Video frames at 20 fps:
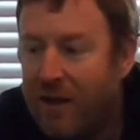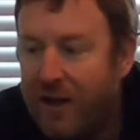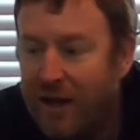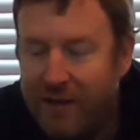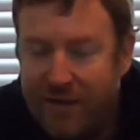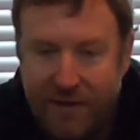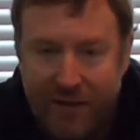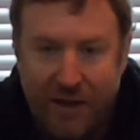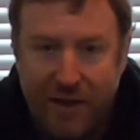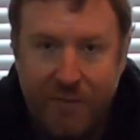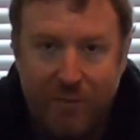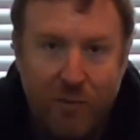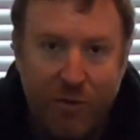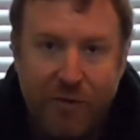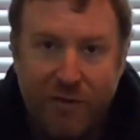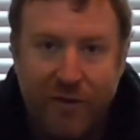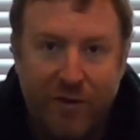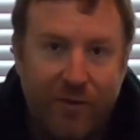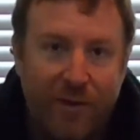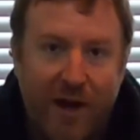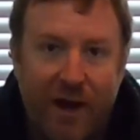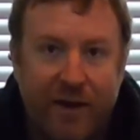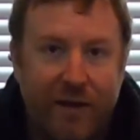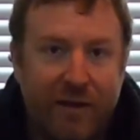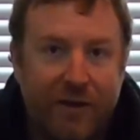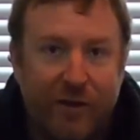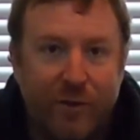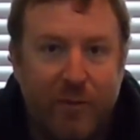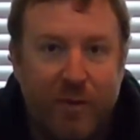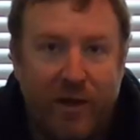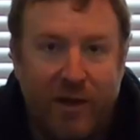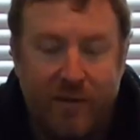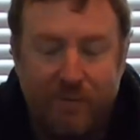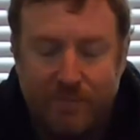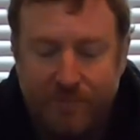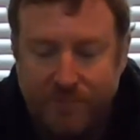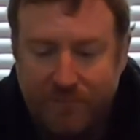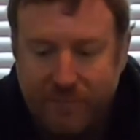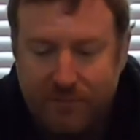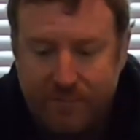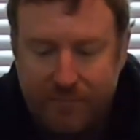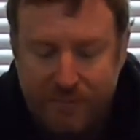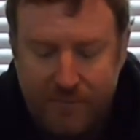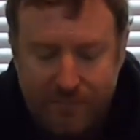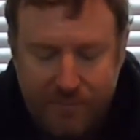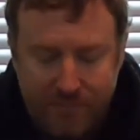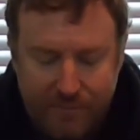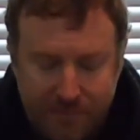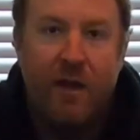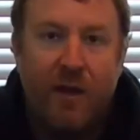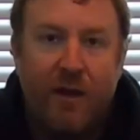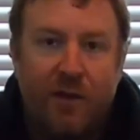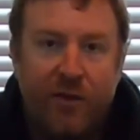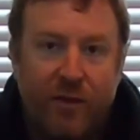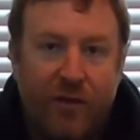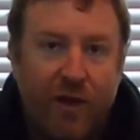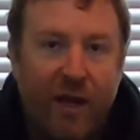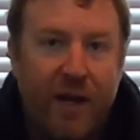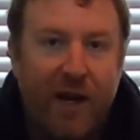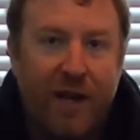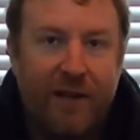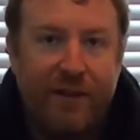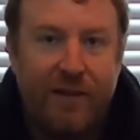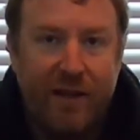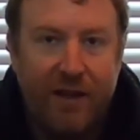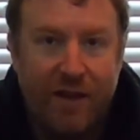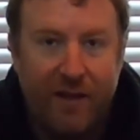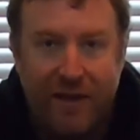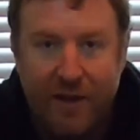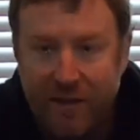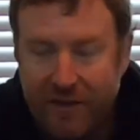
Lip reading: it's going to move it around a little bit. So like I said,